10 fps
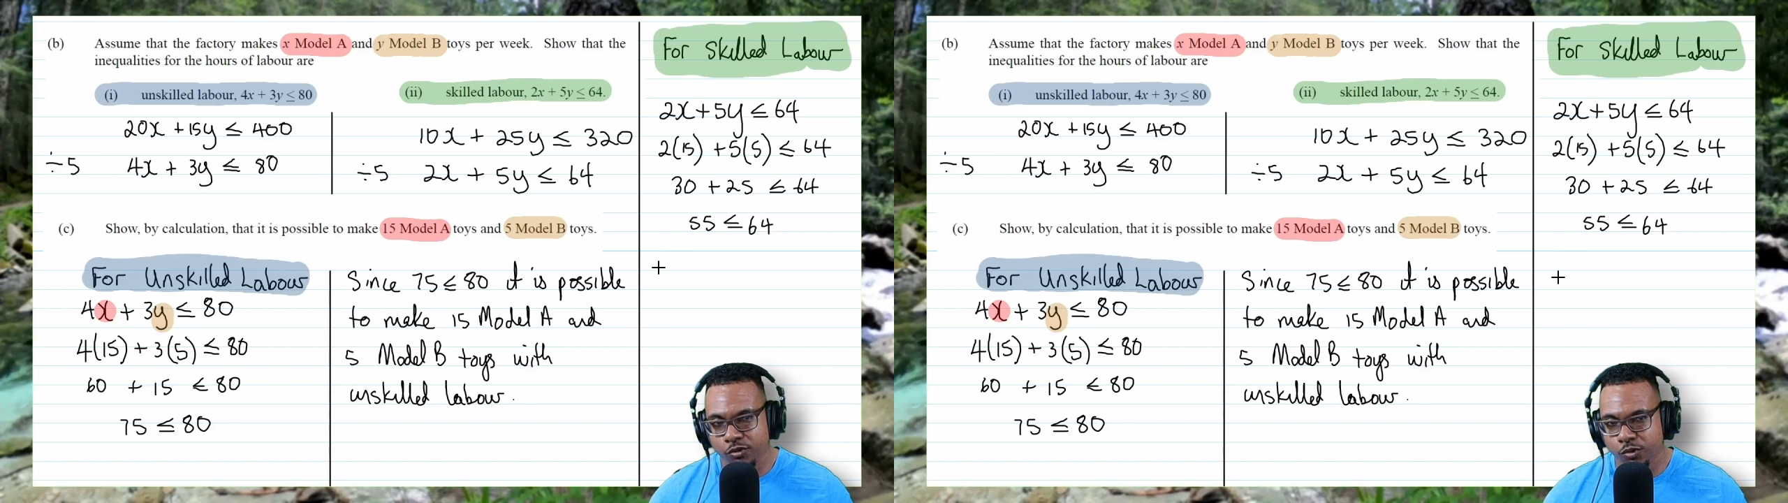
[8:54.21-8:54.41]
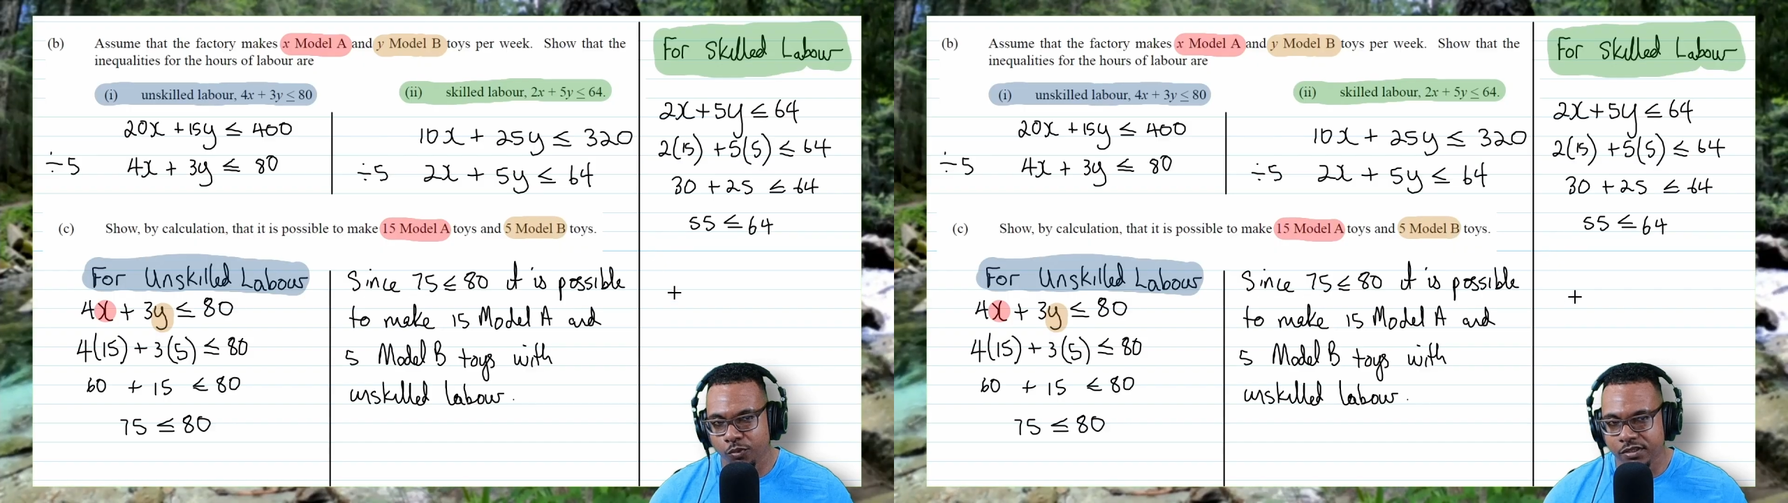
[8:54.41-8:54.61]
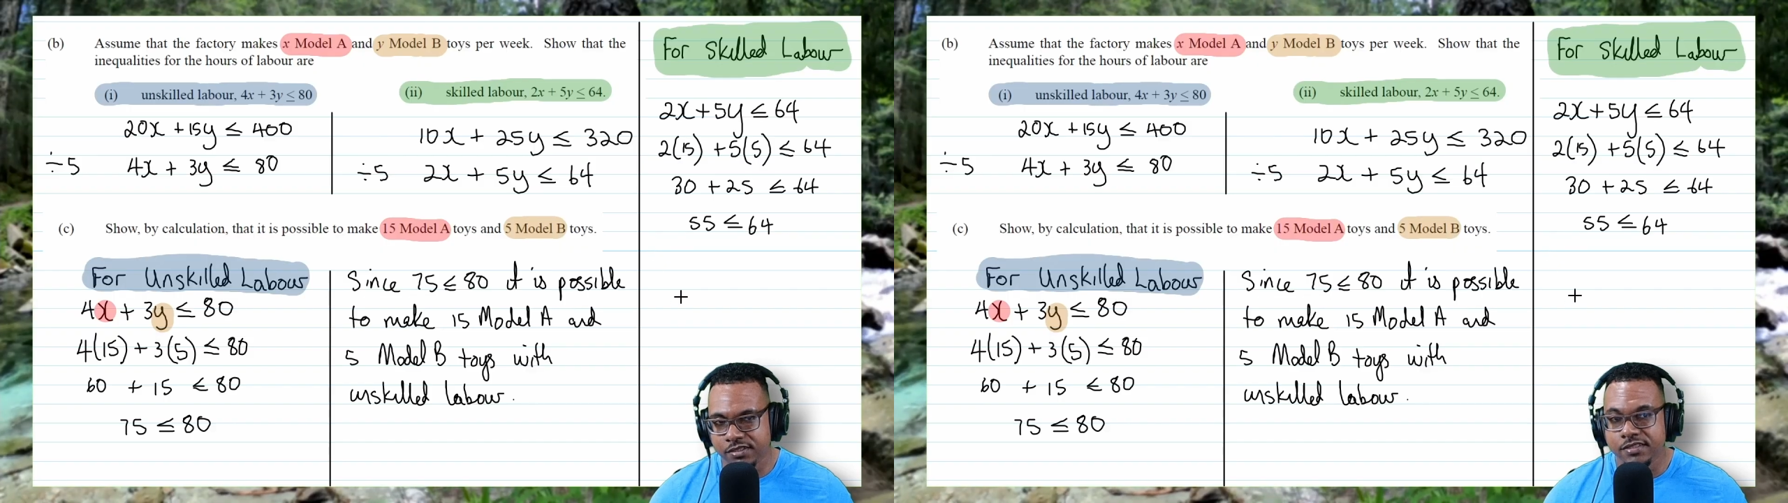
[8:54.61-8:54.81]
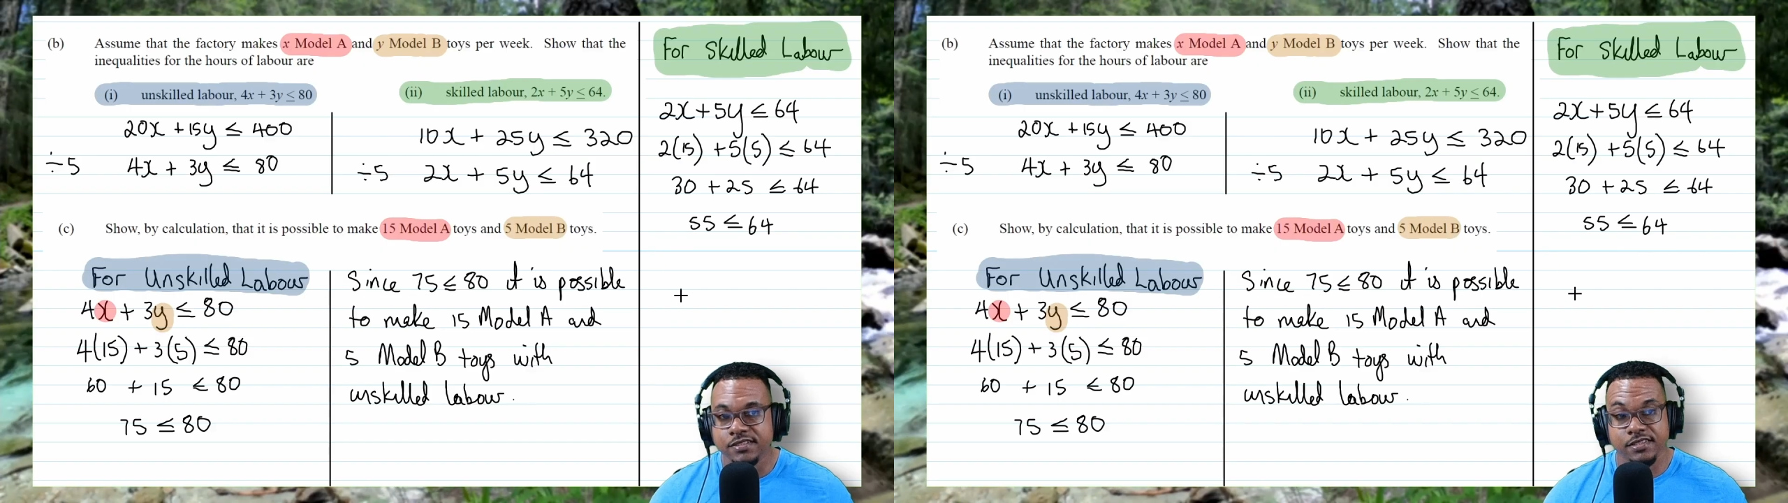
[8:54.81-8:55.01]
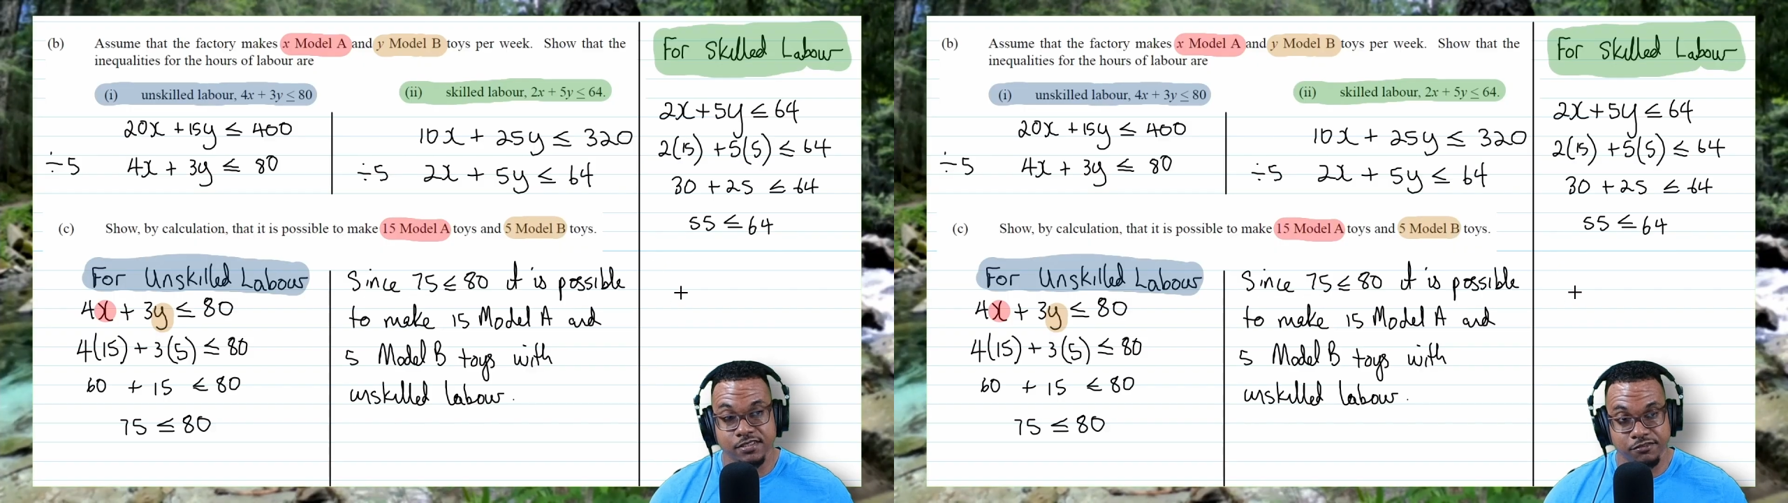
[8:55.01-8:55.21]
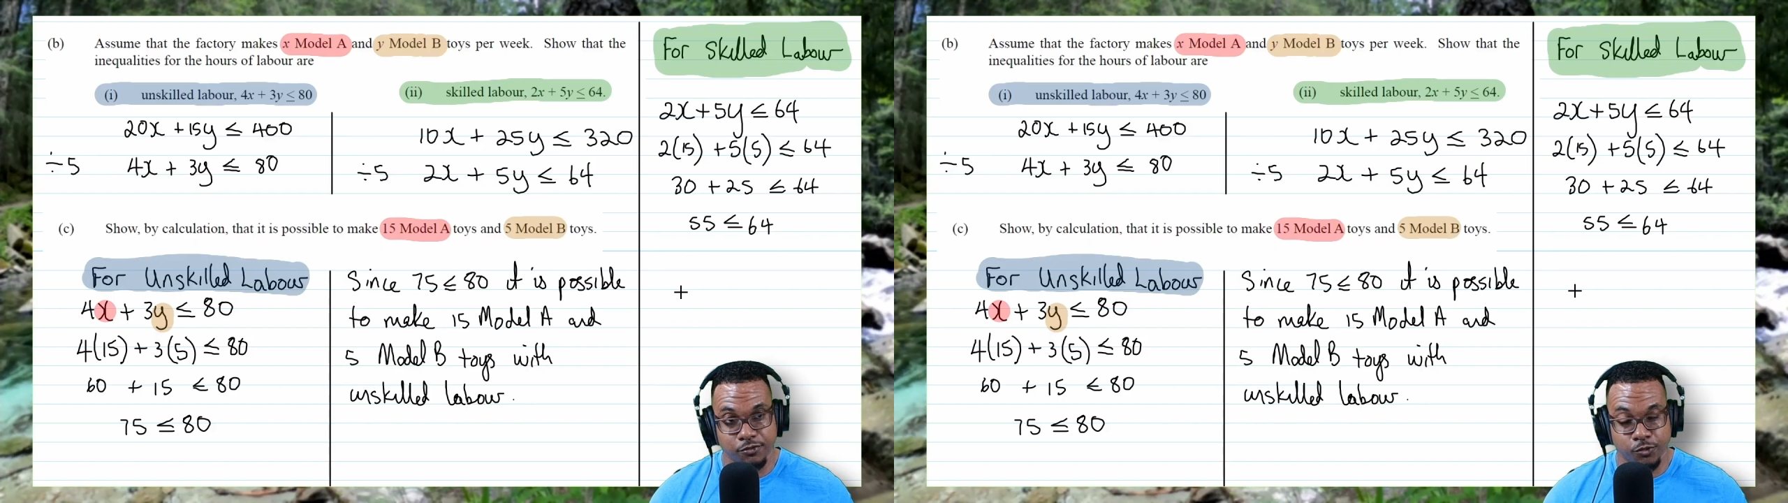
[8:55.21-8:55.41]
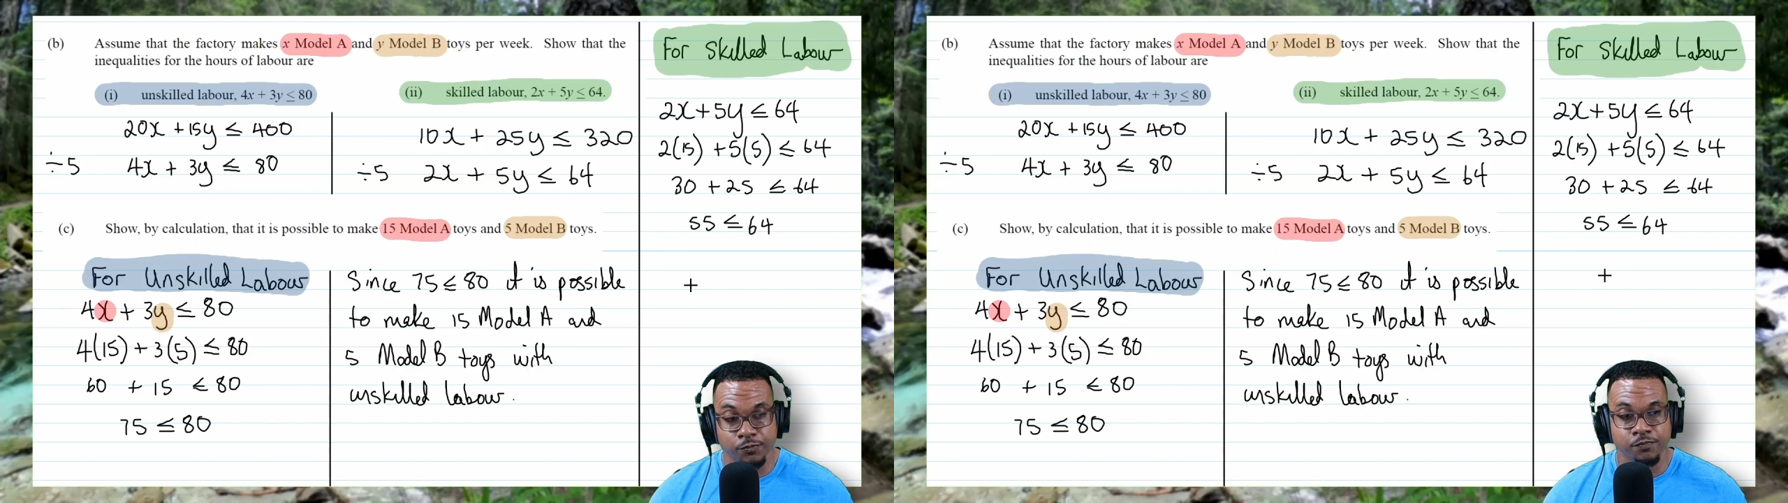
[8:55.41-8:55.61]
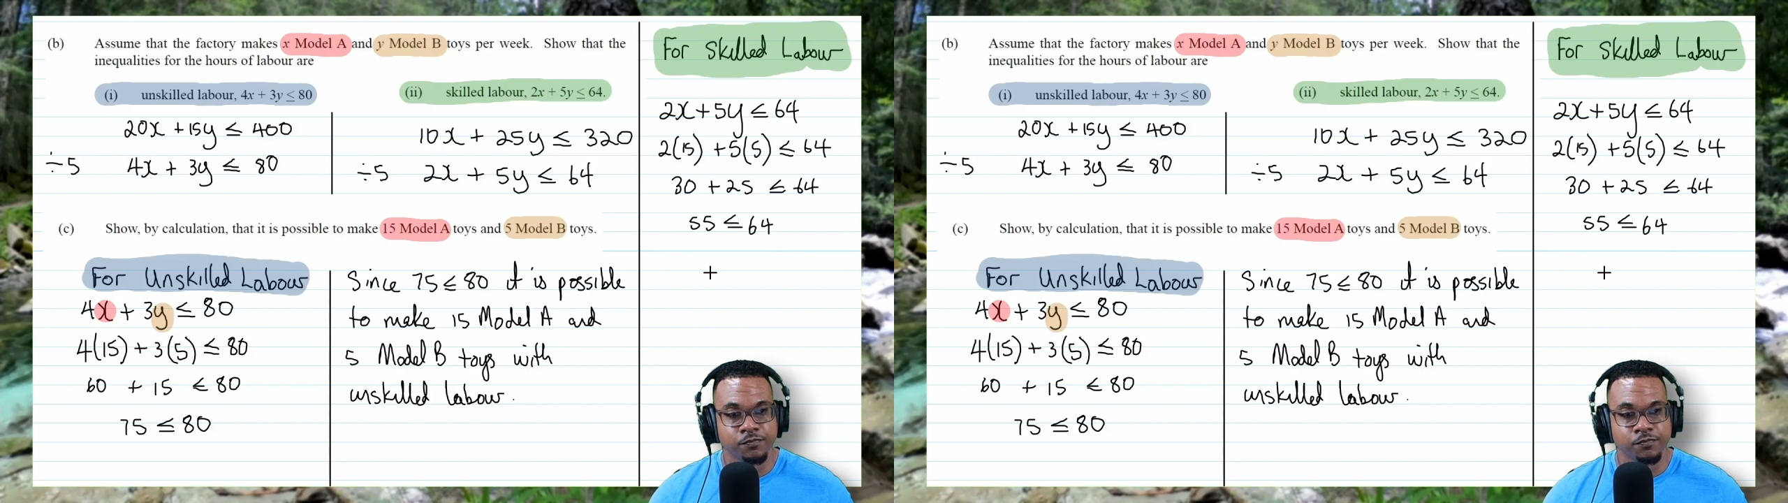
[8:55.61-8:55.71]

or equal to 64.